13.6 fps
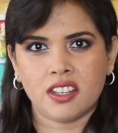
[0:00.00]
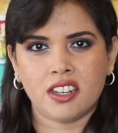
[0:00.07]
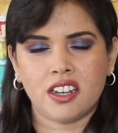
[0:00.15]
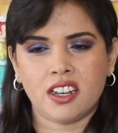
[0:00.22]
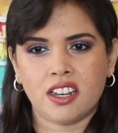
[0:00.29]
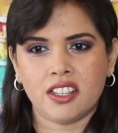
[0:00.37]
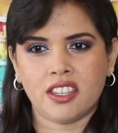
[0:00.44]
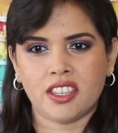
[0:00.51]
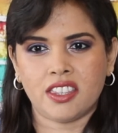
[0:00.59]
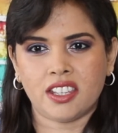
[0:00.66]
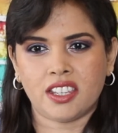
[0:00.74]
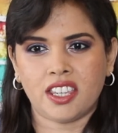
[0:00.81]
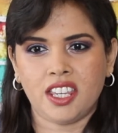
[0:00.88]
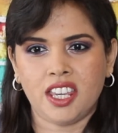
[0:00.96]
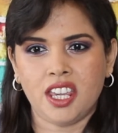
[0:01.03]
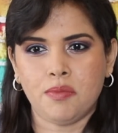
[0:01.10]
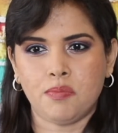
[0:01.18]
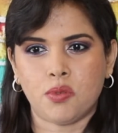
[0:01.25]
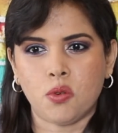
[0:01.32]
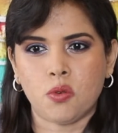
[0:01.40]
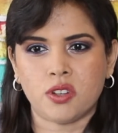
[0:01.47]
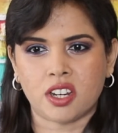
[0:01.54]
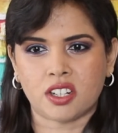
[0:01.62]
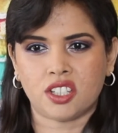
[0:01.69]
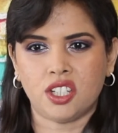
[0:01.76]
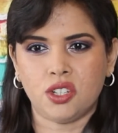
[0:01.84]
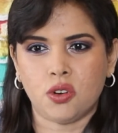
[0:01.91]
The key
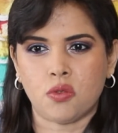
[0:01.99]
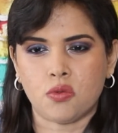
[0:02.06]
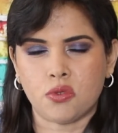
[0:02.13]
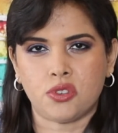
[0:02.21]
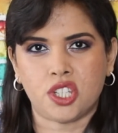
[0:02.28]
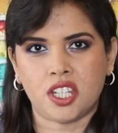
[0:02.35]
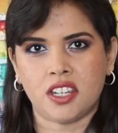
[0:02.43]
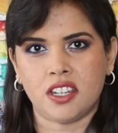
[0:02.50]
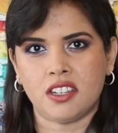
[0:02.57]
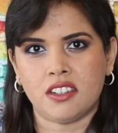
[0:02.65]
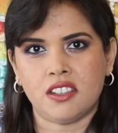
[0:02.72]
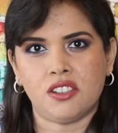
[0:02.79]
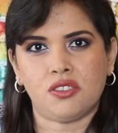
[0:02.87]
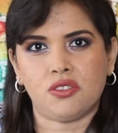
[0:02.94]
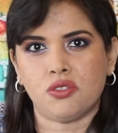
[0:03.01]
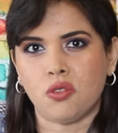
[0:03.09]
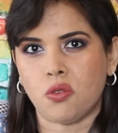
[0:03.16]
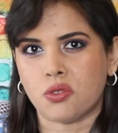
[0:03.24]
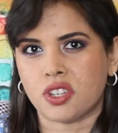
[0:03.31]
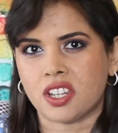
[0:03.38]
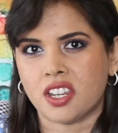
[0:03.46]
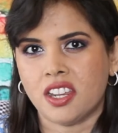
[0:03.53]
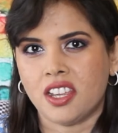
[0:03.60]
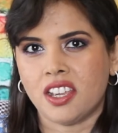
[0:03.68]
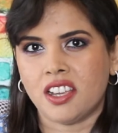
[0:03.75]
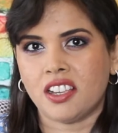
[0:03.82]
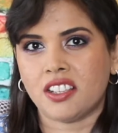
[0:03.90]
product in your routine is not
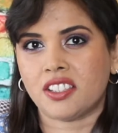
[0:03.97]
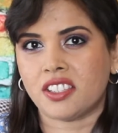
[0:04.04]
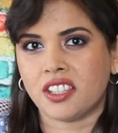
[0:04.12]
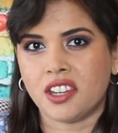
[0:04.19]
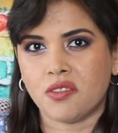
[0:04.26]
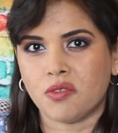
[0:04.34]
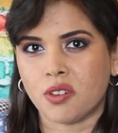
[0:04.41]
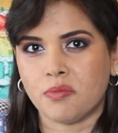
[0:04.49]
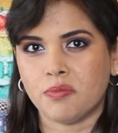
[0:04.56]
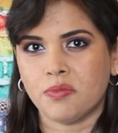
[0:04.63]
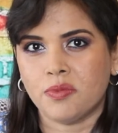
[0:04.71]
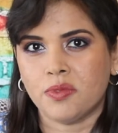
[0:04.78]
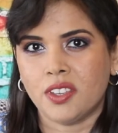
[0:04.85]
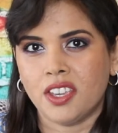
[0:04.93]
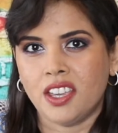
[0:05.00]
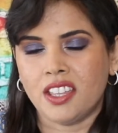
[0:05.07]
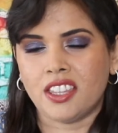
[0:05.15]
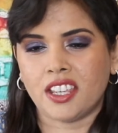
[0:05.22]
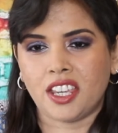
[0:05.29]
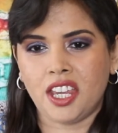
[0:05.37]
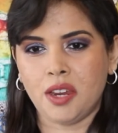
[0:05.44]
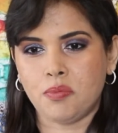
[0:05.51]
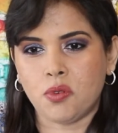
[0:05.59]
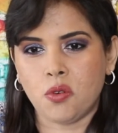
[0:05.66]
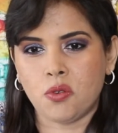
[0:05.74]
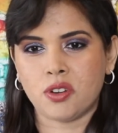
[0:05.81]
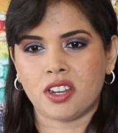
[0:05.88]
a serum. The key
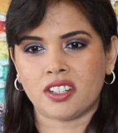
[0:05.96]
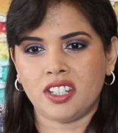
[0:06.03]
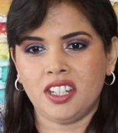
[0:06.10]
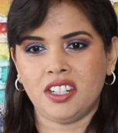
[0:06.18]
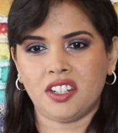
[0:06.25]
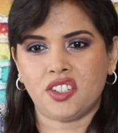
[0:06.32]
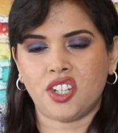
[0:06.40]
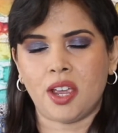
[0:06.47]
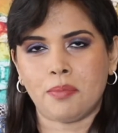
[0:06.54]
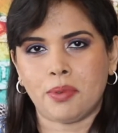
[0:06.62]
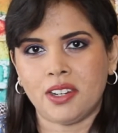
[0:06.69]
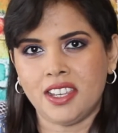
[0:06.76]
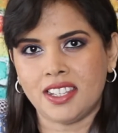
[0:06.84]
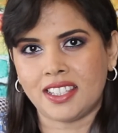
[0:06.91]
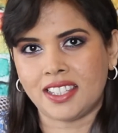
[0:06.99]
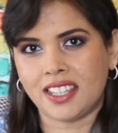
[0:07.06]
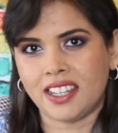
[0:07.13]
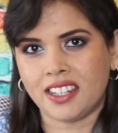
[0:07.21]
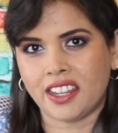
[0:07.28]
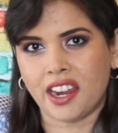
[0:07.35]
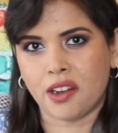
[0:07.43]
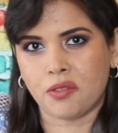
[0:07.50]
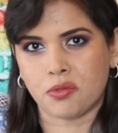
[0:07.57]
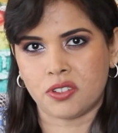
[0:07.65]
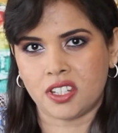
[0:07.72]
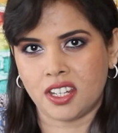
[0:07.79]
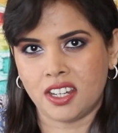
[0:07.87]
product in a Japanese skincare
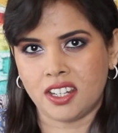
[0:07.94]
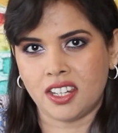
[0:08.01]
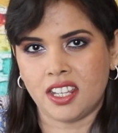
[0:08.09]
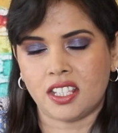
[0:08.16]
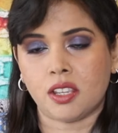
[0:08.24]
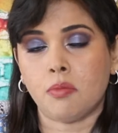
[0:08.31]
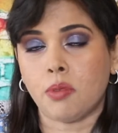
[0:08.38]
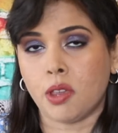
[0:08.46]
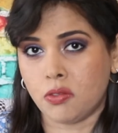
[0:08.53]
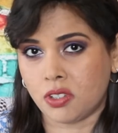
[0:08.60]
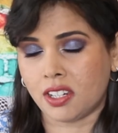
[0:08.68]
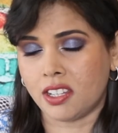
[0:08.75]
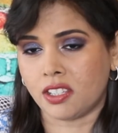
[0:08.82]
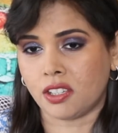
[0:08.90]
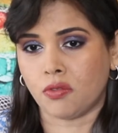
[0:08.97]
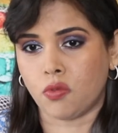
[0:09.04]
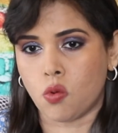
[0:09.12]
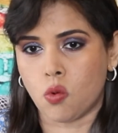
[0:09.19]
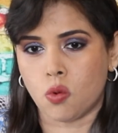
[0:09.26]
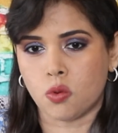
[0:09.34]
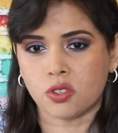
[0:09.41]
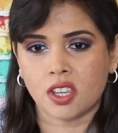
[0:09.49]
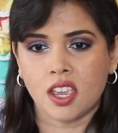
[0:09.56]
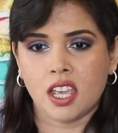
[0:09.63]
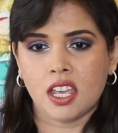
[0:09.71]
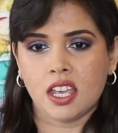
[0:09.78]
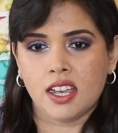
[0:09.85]
routine is post-cleansing, of course,
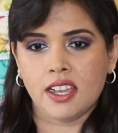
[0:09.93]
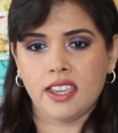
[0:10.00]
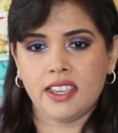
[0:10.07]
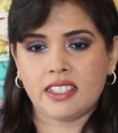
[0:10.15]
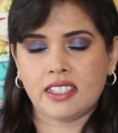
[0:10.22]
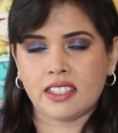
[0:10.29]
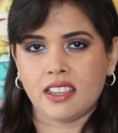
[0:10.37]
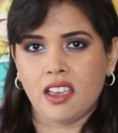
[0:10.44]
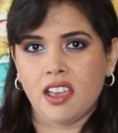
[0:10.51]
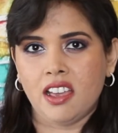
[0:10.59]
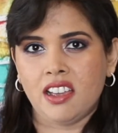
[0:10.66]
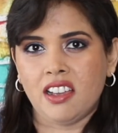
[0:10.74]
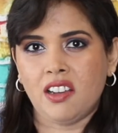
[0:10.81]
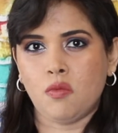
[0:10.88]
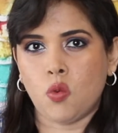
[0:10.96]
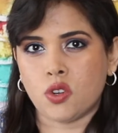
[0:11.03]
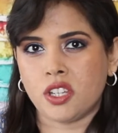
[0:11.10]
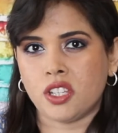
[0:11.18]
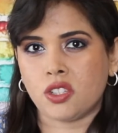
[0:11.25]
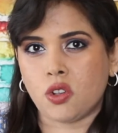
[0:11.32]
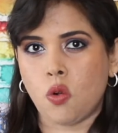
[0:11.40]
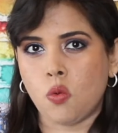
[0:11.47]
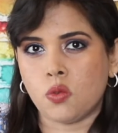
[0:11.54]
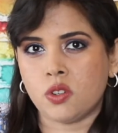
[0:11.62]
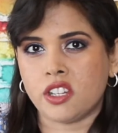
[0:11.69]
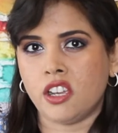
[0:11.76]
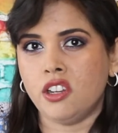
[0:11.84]
is what is
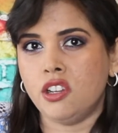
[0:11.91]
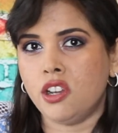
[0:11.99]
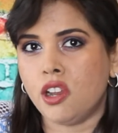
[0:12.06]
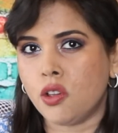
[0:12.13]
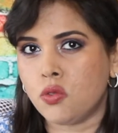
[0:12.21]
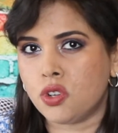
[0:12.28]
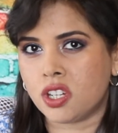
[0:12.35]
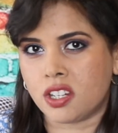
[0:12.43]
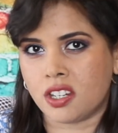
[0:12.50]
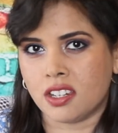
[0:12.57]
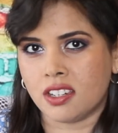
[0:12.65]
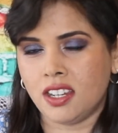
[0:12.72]
called a lotion.